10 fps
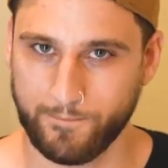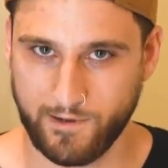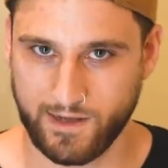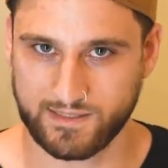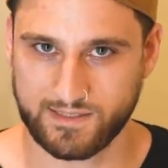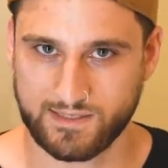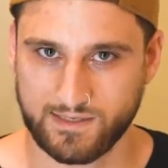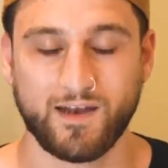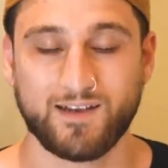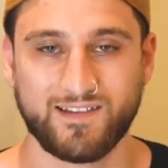but
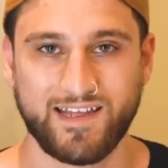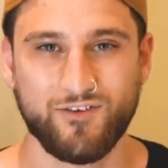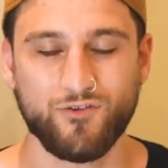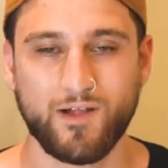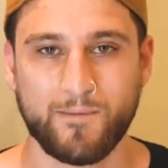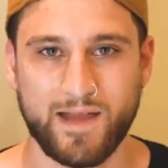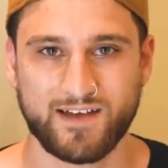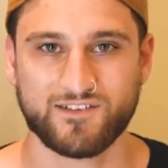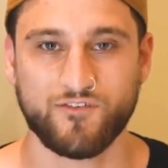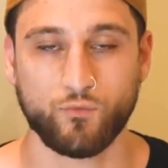an illegal
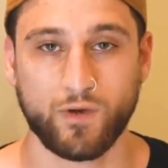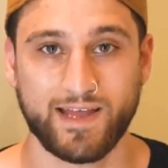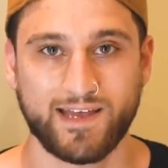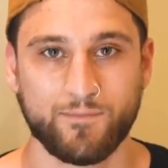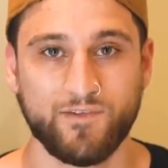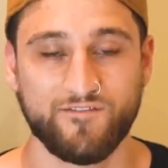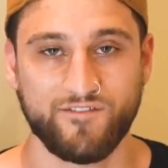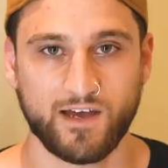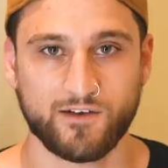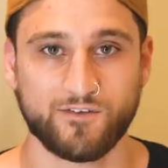amount of wear had been
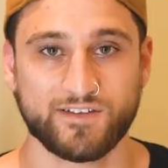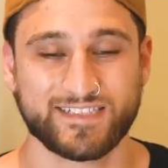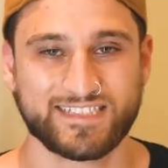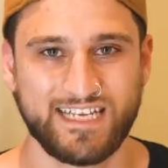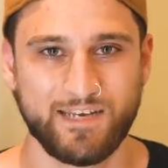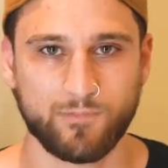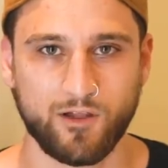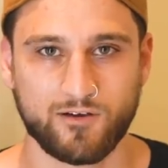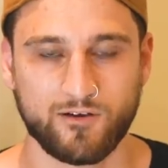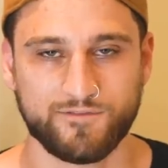found on the skid
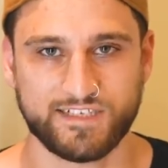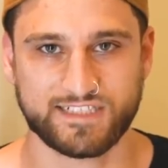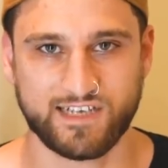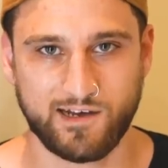block of his